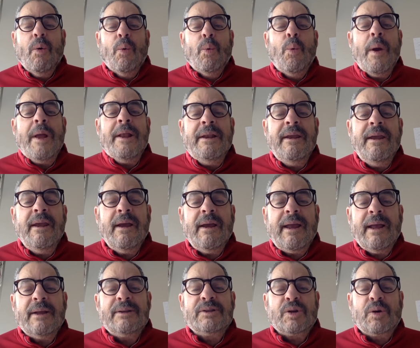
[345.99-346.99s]
When do you
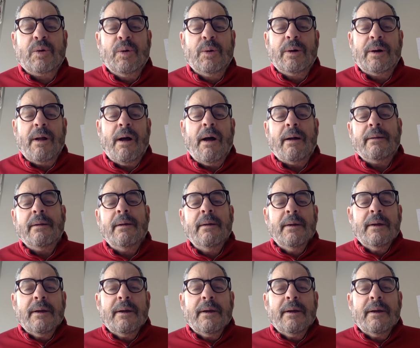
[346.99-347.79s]
get scored on?